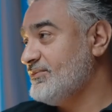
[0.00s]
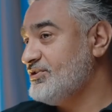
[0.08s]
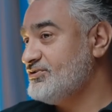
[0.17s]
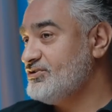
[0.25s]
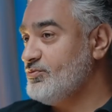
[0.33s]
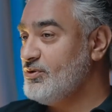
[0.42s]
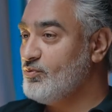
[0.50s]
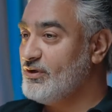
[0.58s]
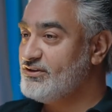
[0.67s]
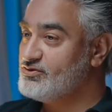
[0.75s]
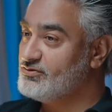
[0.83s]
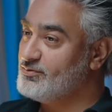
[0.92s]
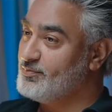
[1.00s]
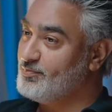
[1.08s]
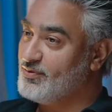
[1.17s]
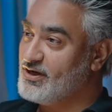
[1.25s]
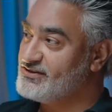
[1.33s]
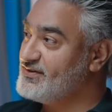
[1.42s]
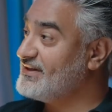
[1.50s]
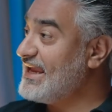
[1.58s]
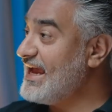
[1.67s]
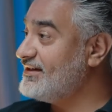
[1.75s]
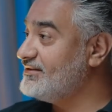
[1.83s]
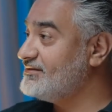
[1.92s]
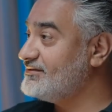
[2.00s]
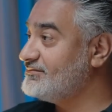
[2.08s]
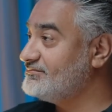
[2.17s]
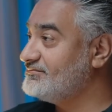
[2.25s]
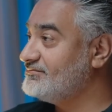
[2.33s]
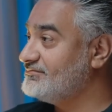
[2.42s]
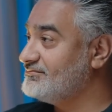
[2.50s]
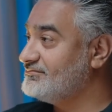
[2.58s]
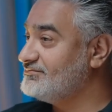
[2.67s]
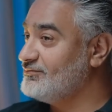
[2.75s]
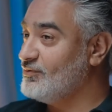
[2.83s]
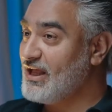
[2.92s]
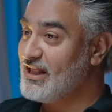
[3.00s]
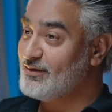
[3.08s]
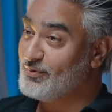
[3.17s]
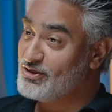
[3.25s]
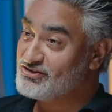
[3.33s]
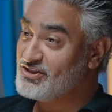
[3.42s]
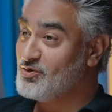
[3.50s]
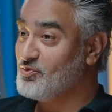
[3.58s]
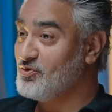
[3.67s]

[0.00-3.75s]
So we went to parts of Canada, Alberta,